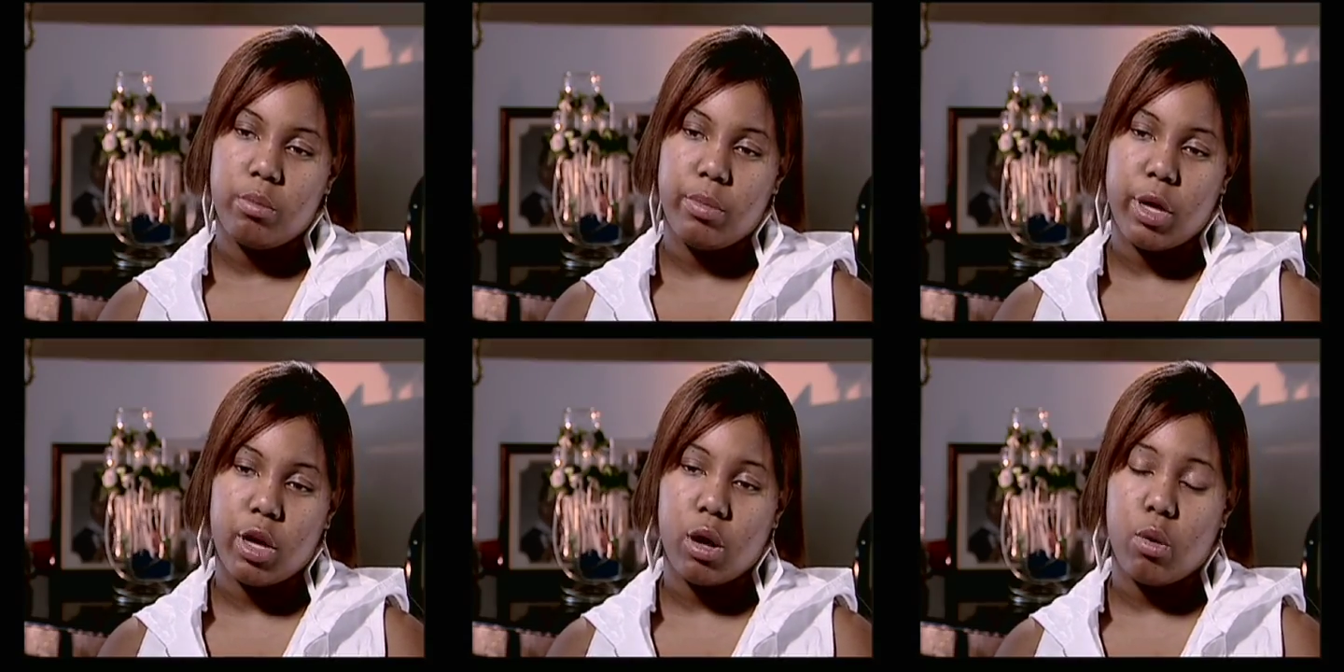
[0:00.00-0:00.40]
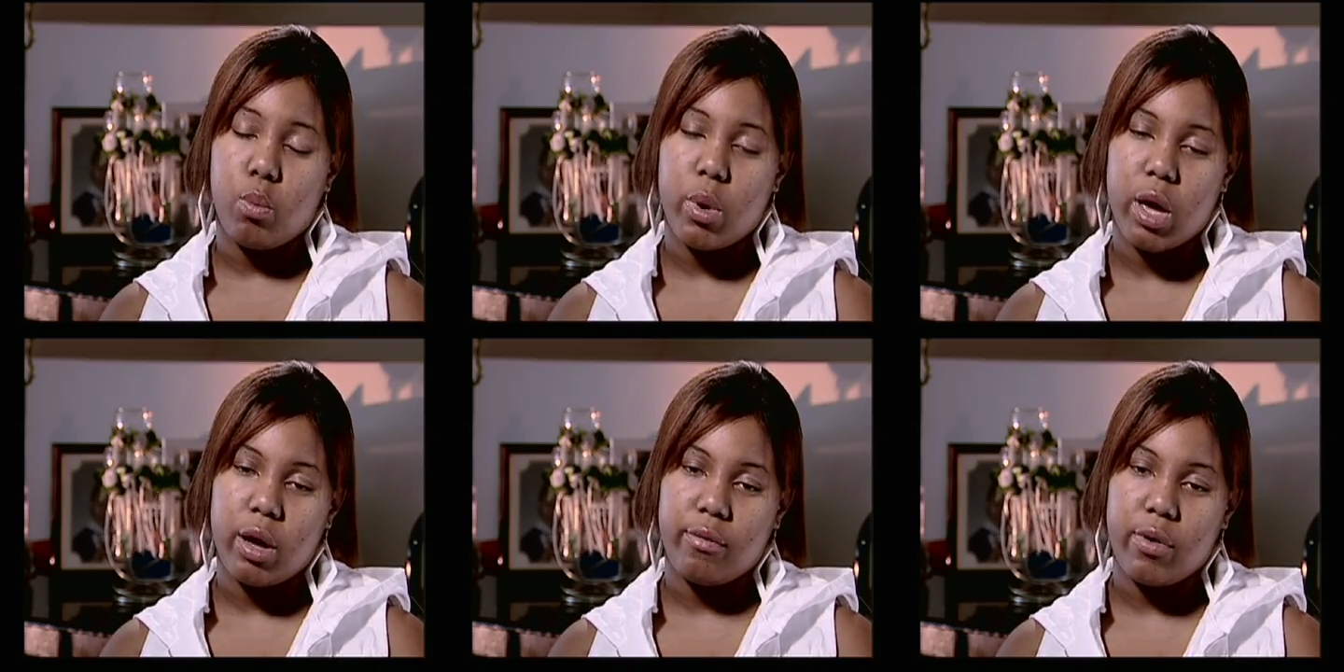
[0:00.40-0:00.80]
being
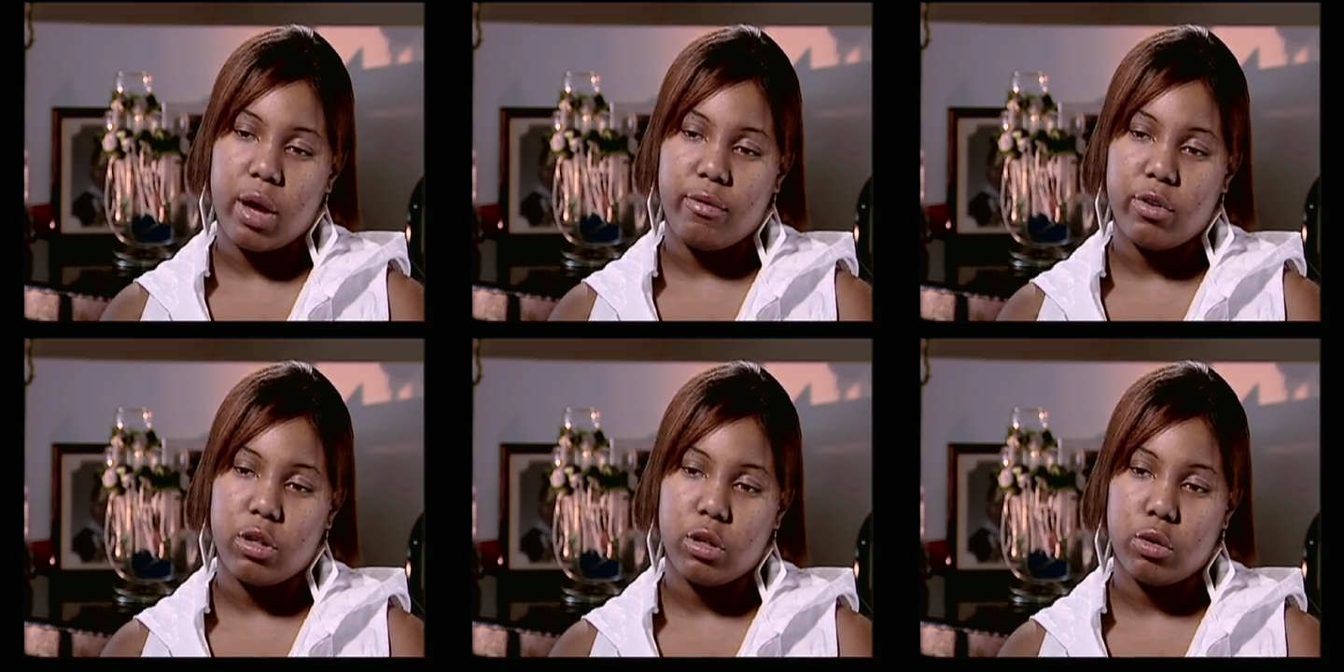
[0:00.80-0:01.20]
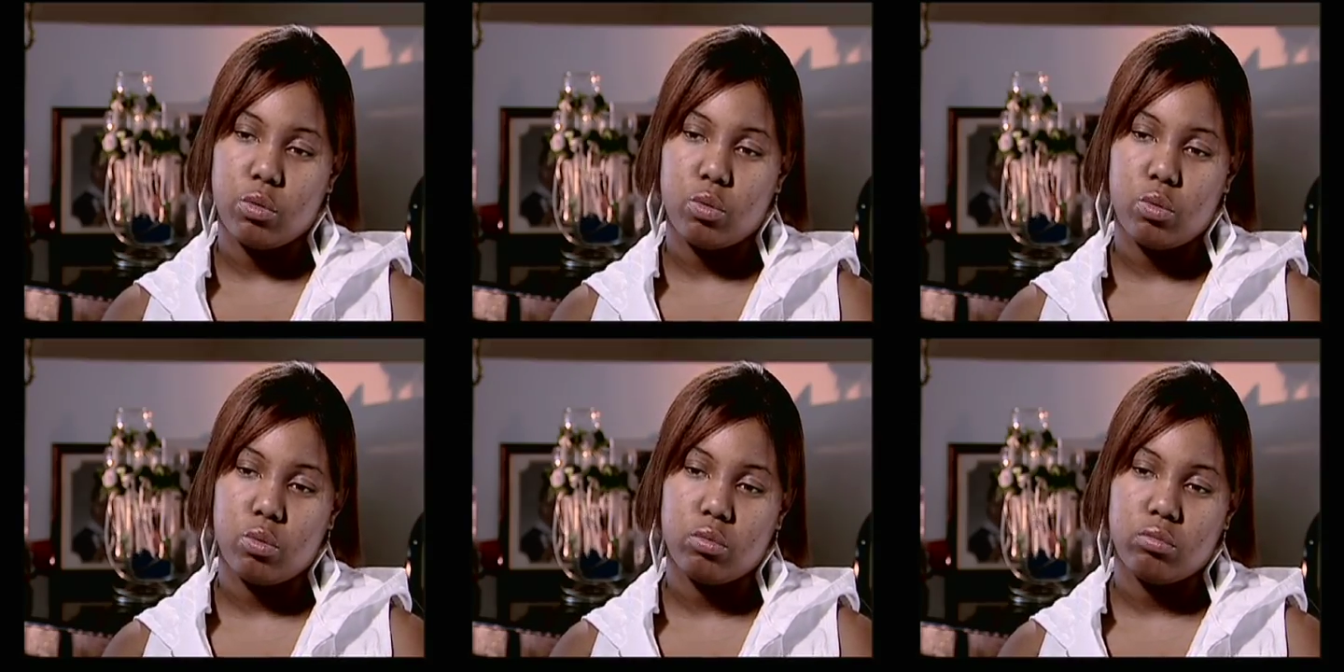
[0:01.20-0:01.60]
aware of every
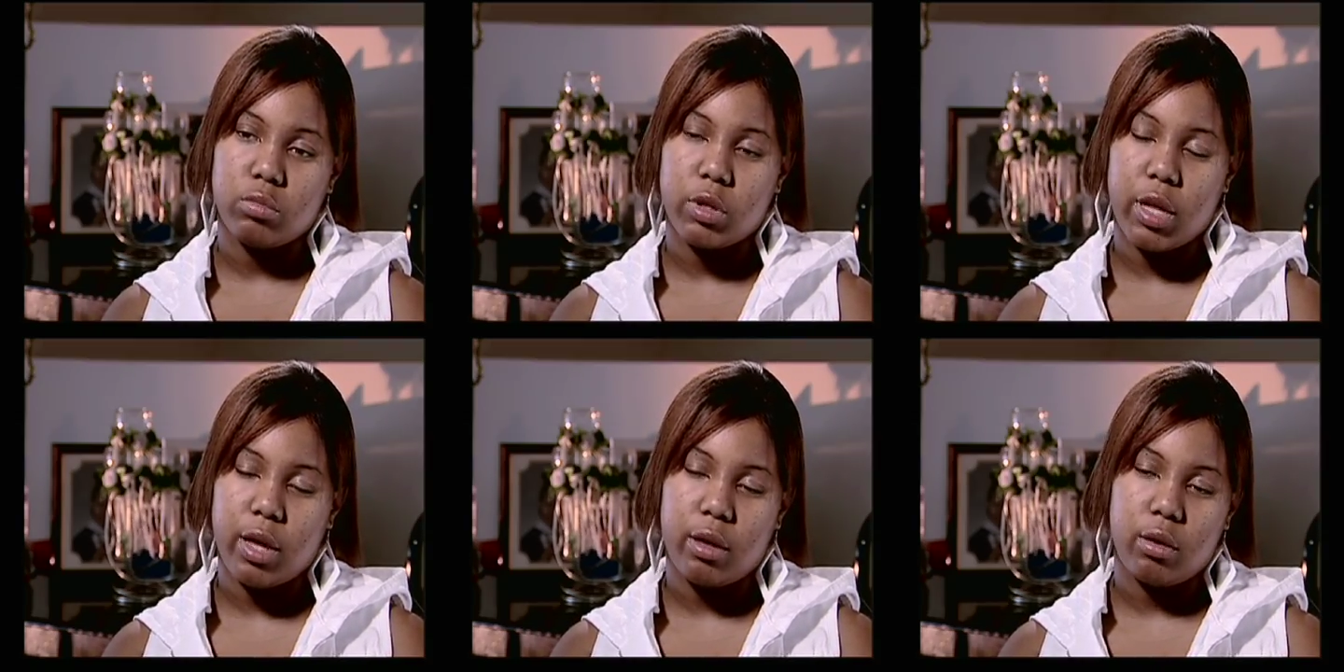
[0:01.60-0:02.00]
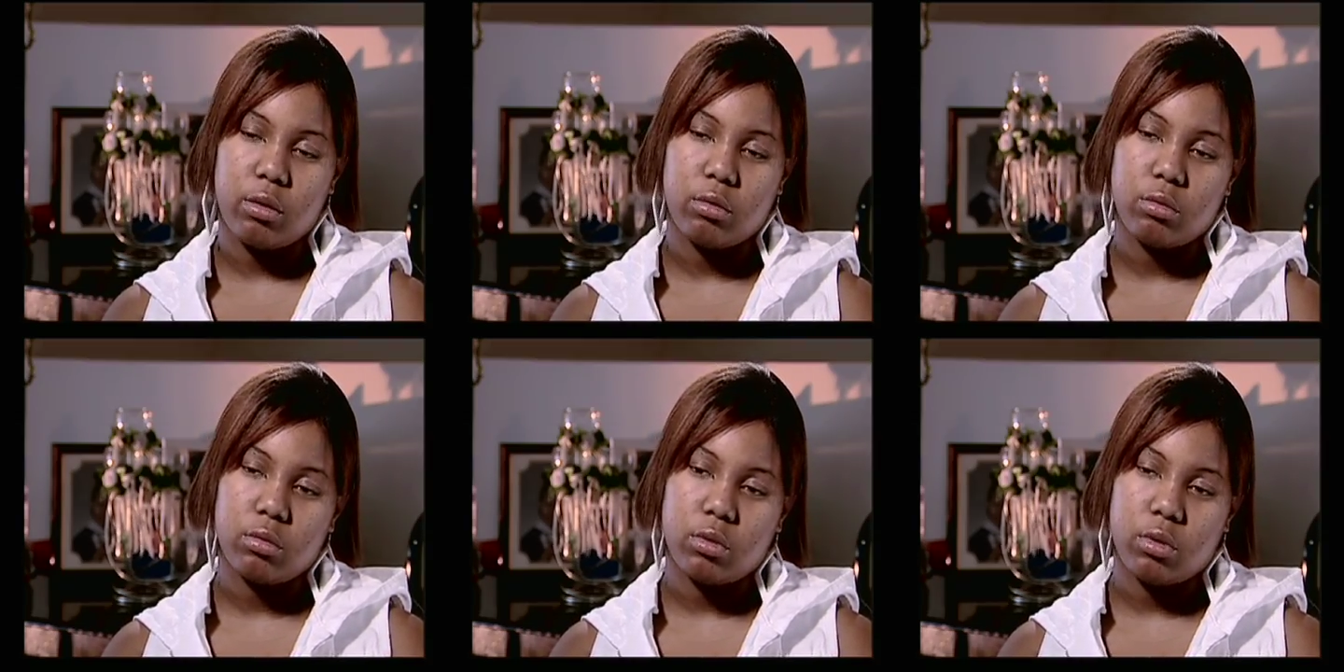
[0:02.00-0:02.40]
little thing.